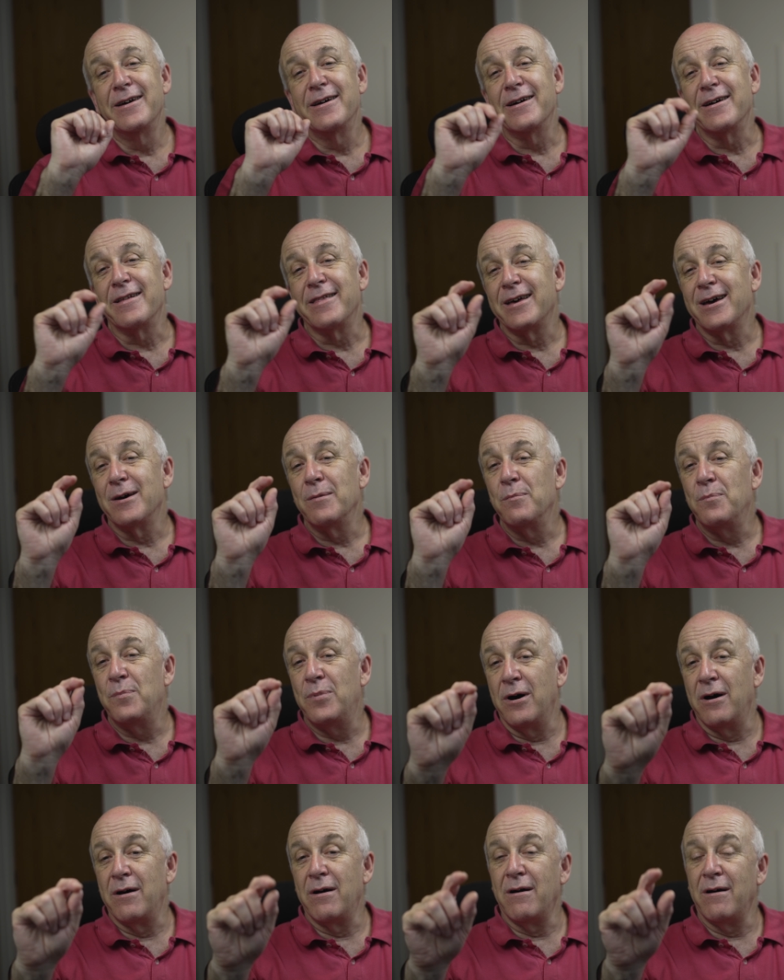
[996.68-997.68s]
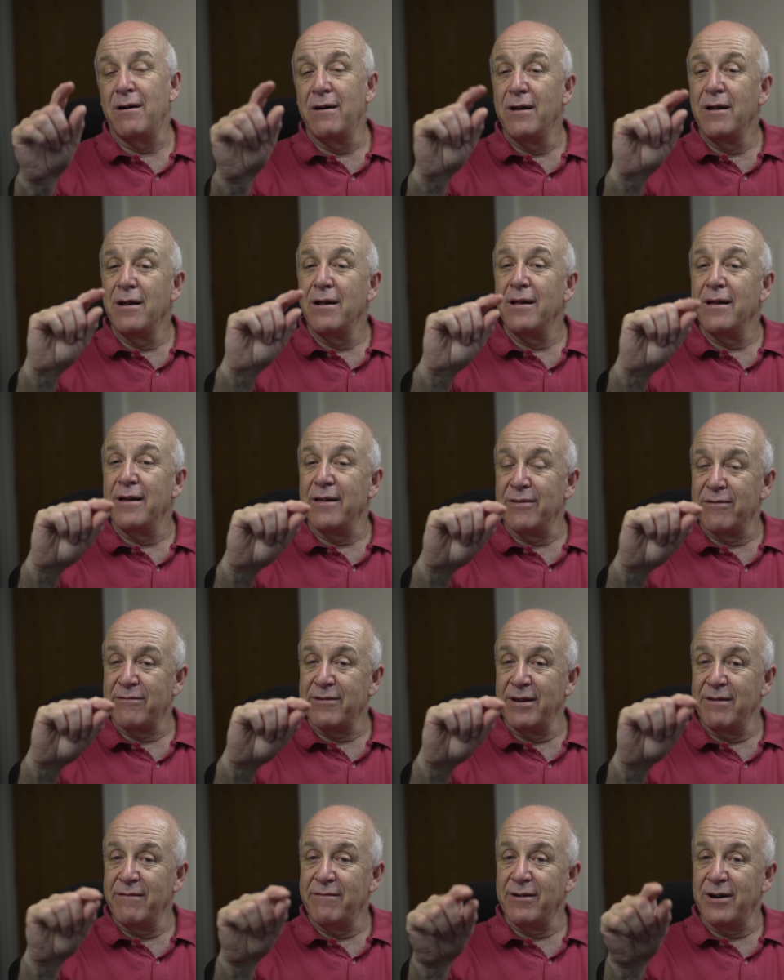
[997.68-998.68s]
and that. But at the
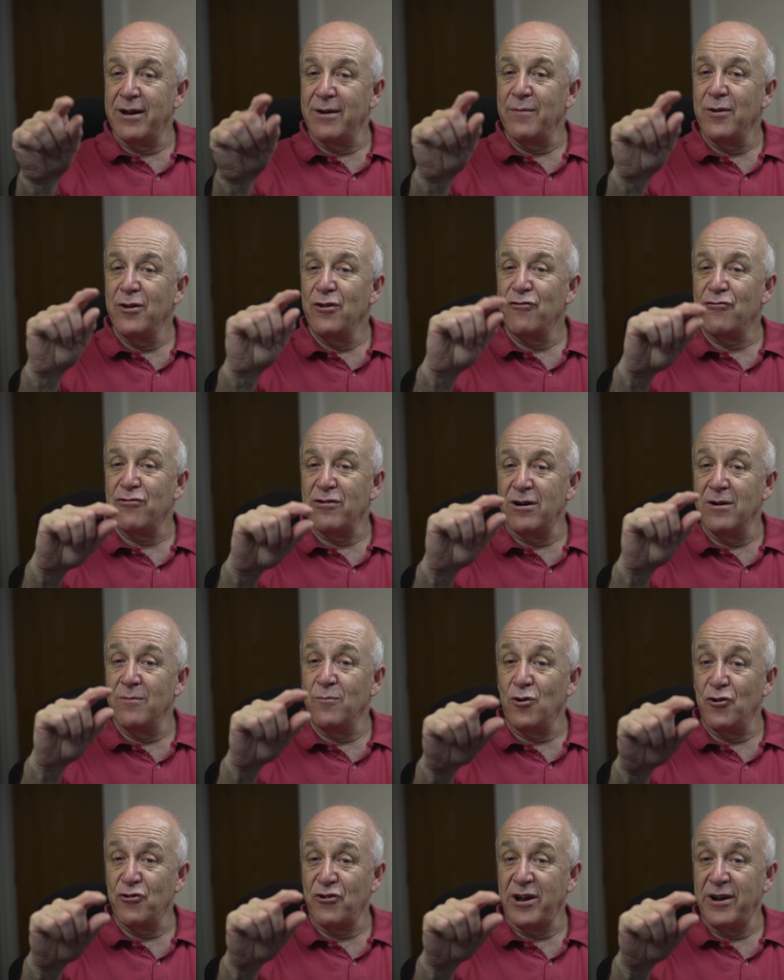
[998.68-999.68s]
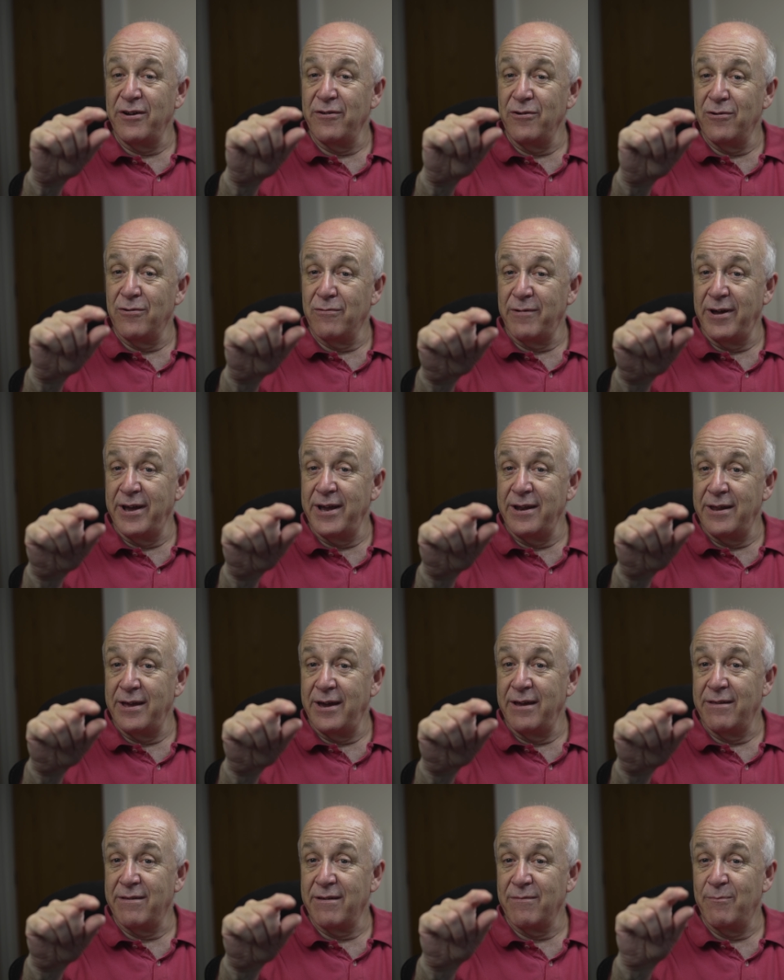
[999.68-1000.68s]
same time, try and wash out your
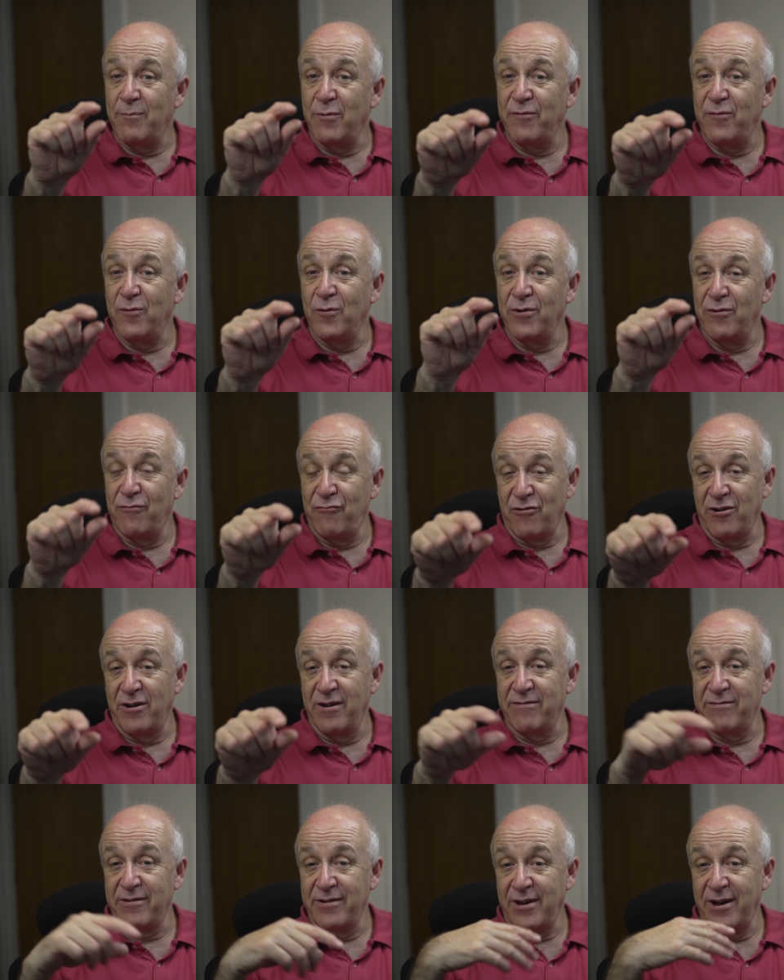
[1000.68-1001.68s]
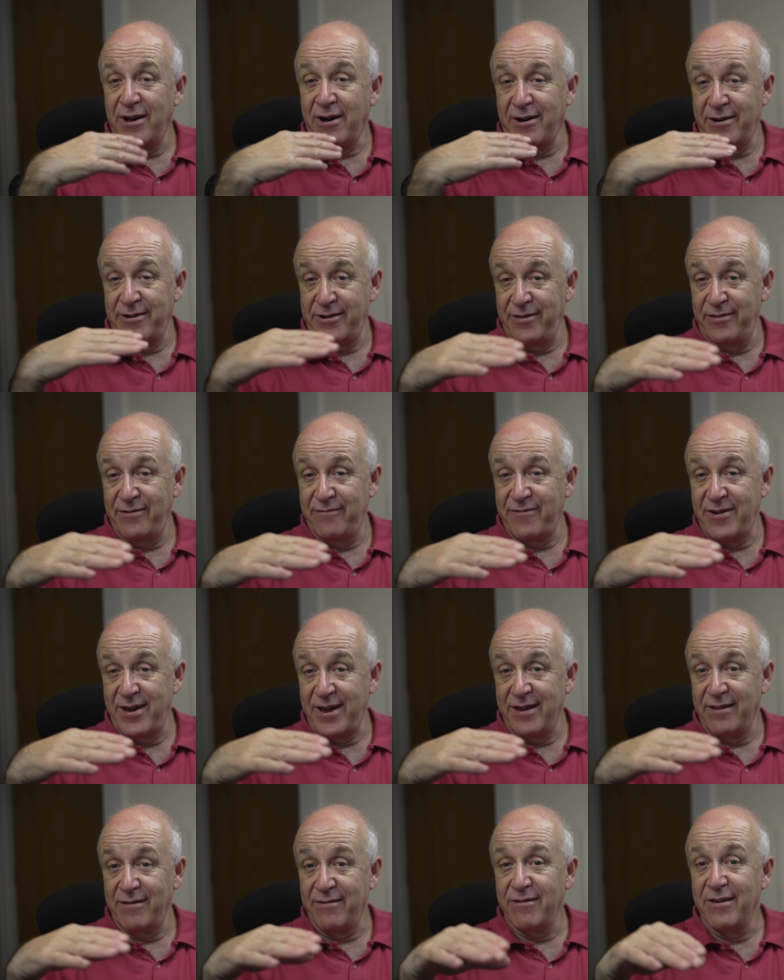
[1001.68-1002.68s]
radiator before it dries and hard in the
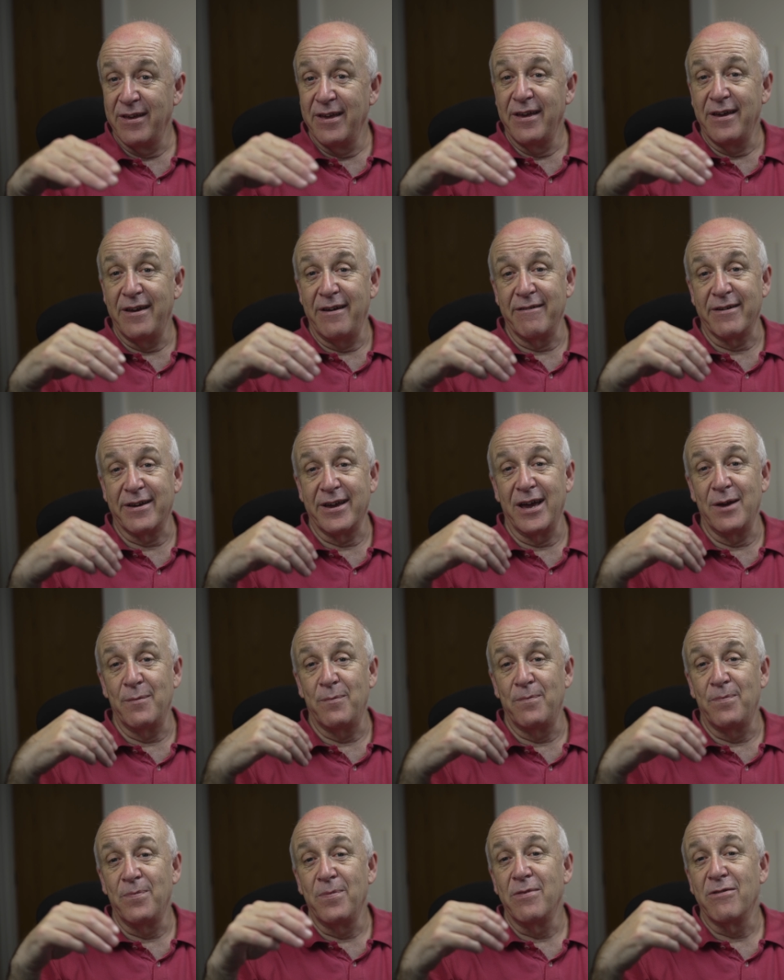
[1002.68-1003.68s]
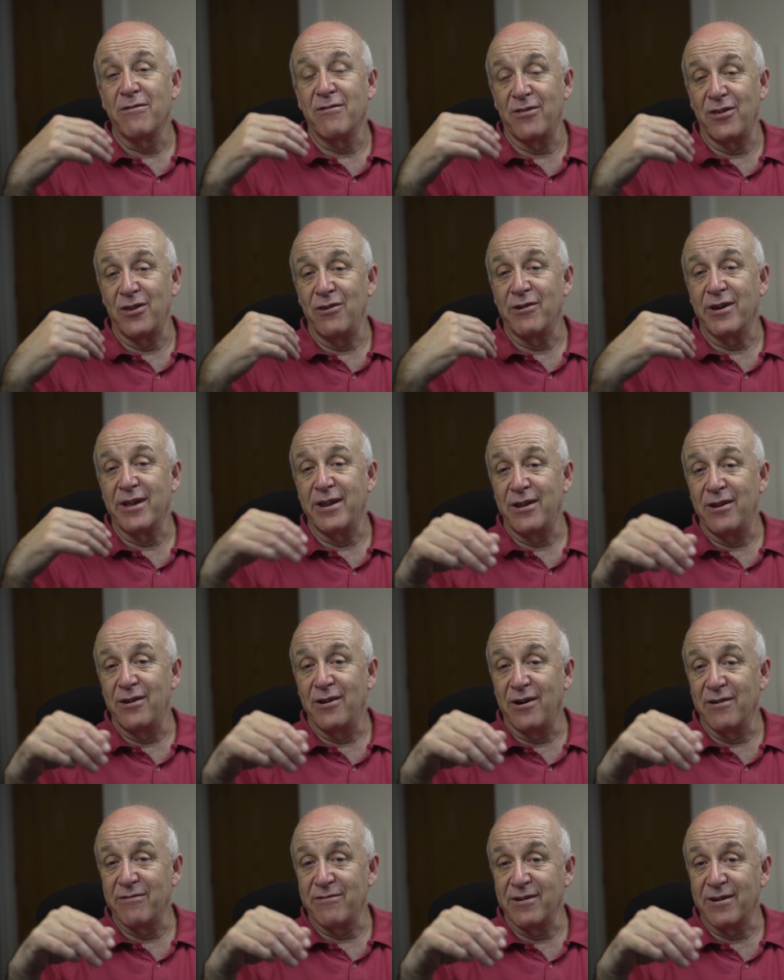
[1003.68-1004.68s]
veins, okay, so that you get it
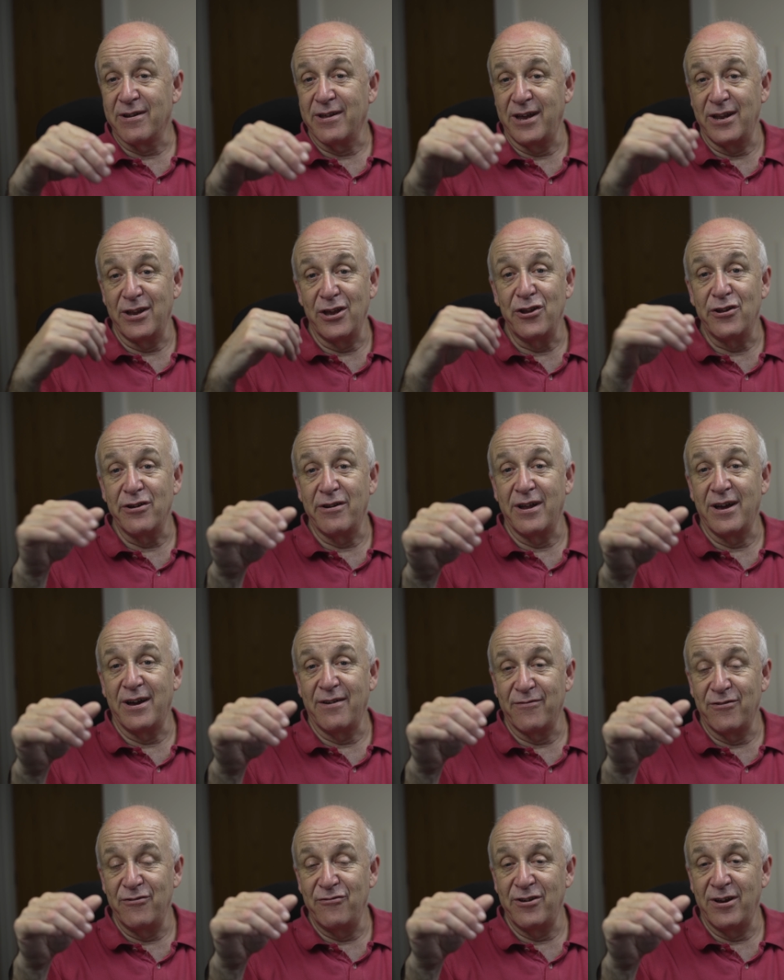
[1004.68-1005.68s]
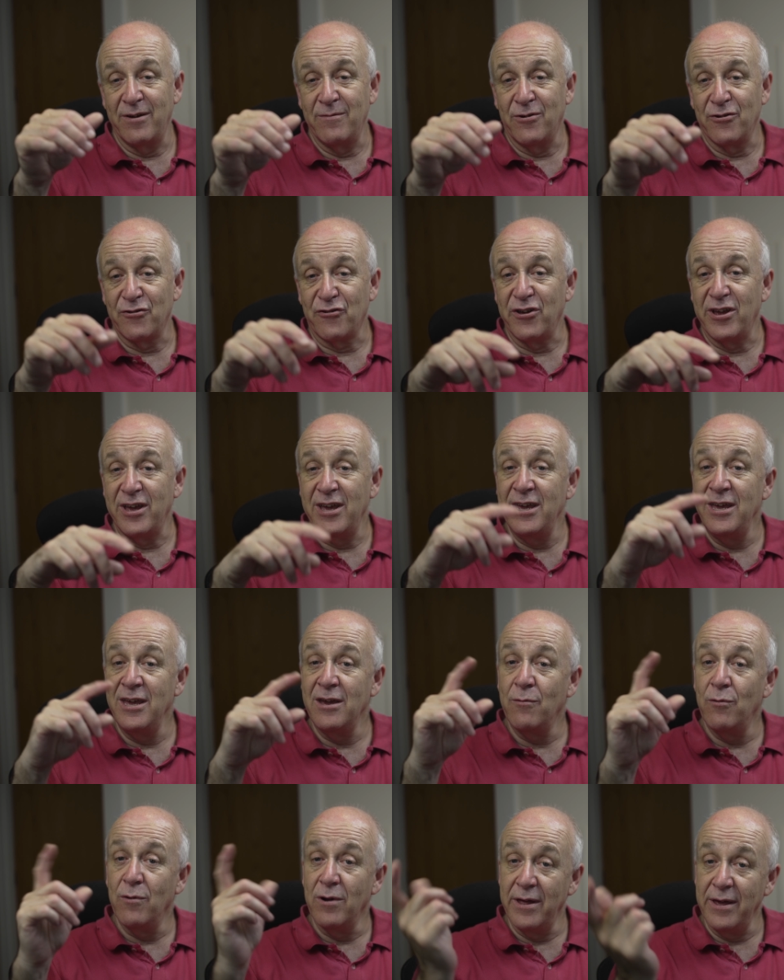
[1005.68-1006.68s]
nice and clean and you don't have to jet wash it.
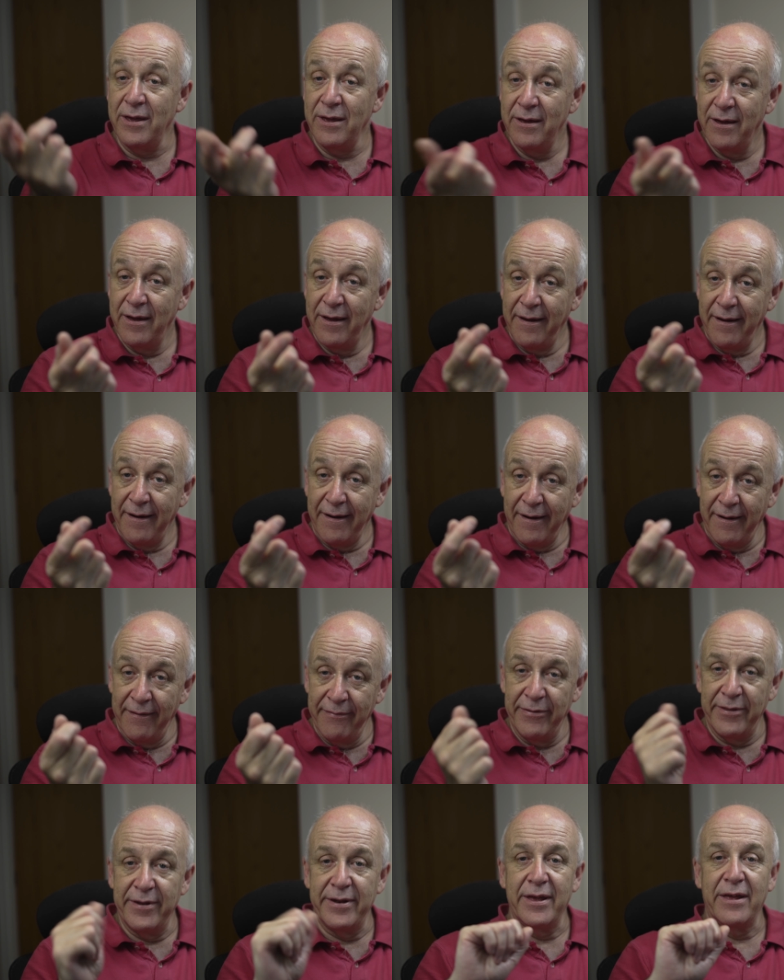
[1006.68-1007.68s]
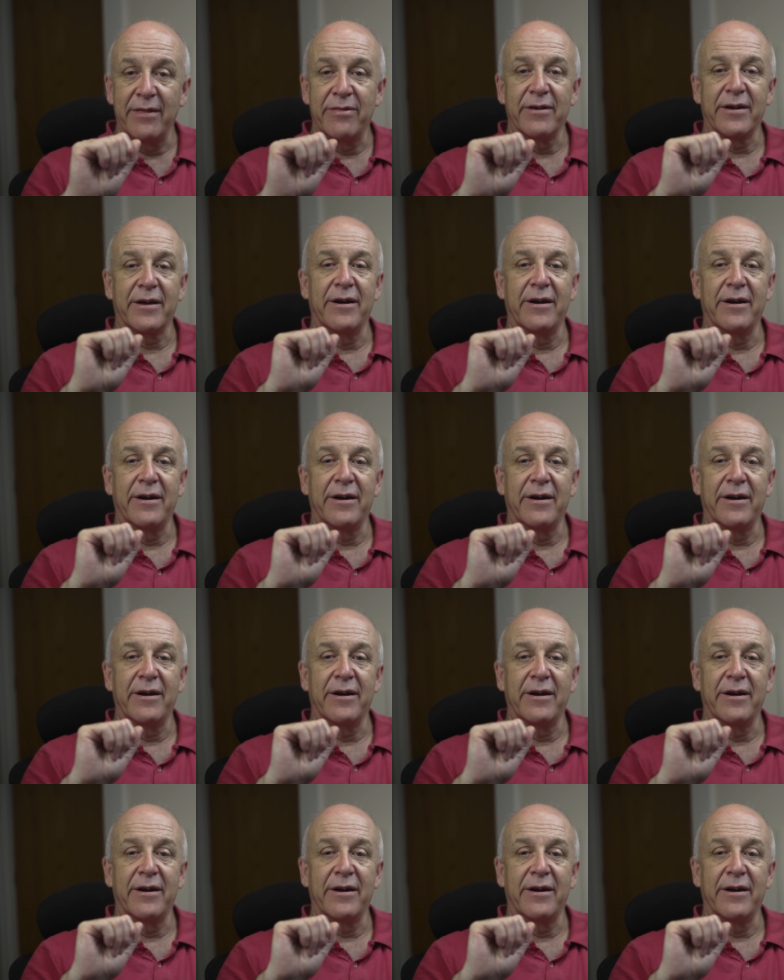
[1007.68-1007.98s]
Equally, underneath the